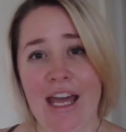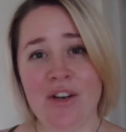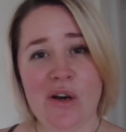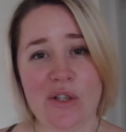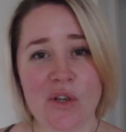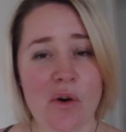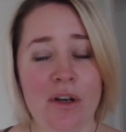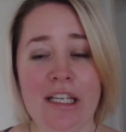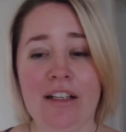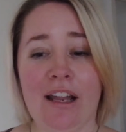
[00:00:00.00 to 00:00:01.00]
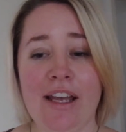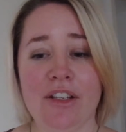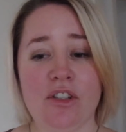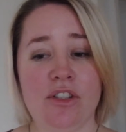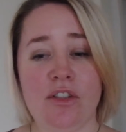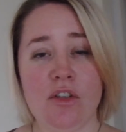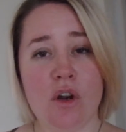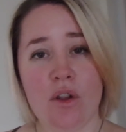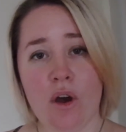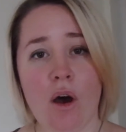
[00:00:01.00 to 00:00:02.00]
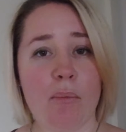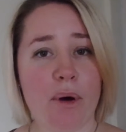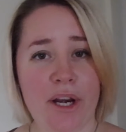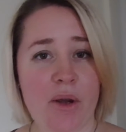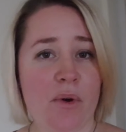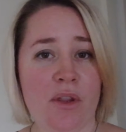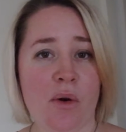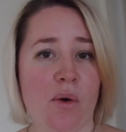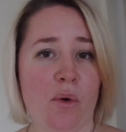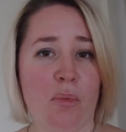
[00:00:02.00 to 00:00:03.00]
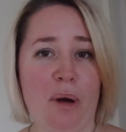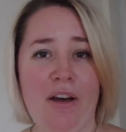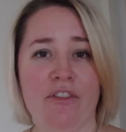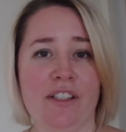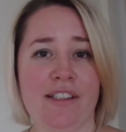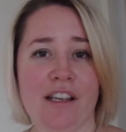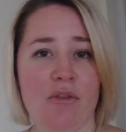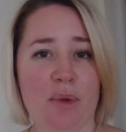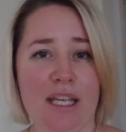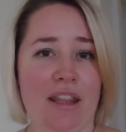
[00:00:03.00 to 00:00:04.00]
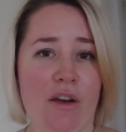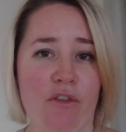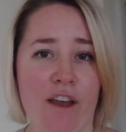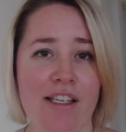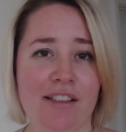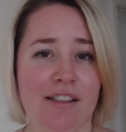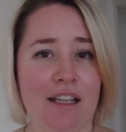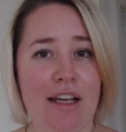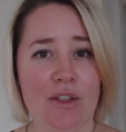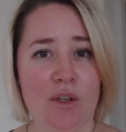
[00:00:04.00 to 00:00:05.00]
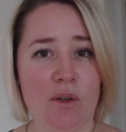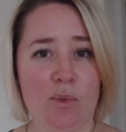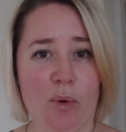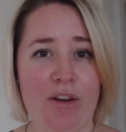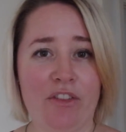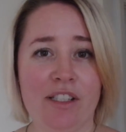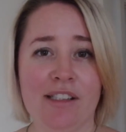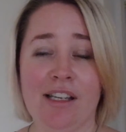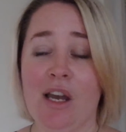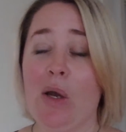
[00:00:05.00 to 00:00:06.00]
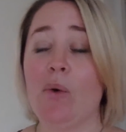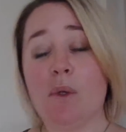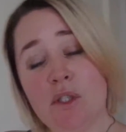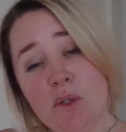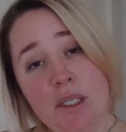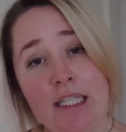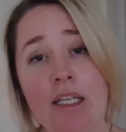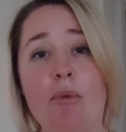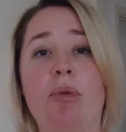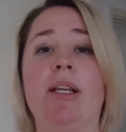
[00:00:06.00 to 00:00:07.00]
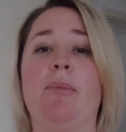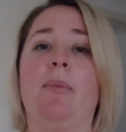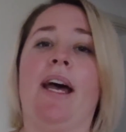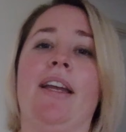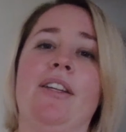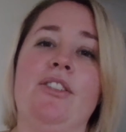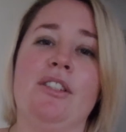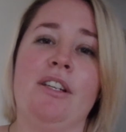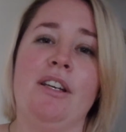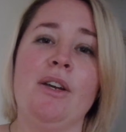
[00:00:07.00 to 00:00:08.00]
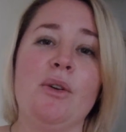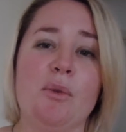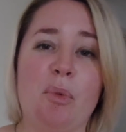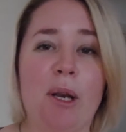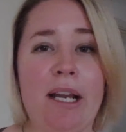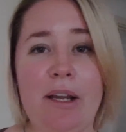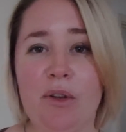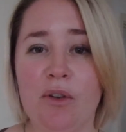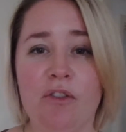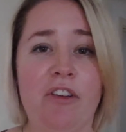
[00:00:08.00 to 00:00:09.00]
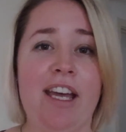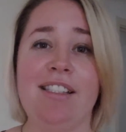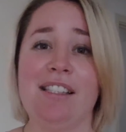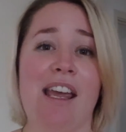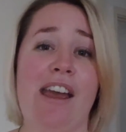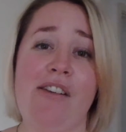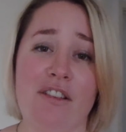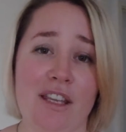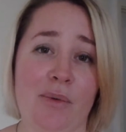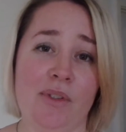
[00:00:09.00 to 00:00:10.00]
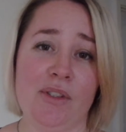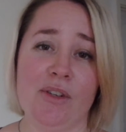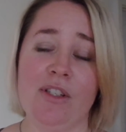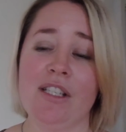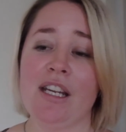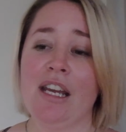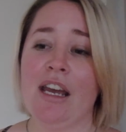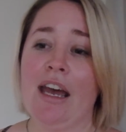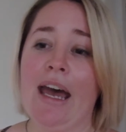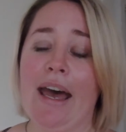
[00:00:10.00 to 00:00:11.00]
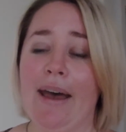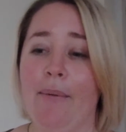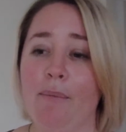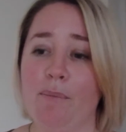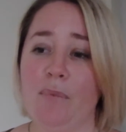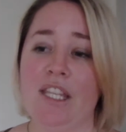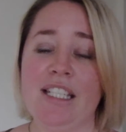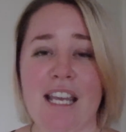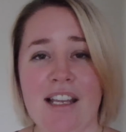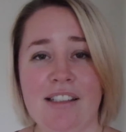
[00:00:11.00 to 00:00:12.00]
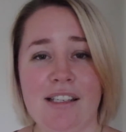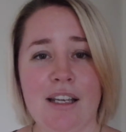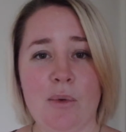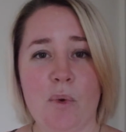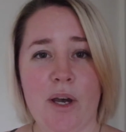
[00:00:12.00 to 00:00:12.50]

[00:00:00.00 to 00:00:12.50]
and not talking like just the hot body when they're all buff and stuff, but then their face is like a dog's breakfast. We're talking the complete package. good body, good face, everything was good. The dancing,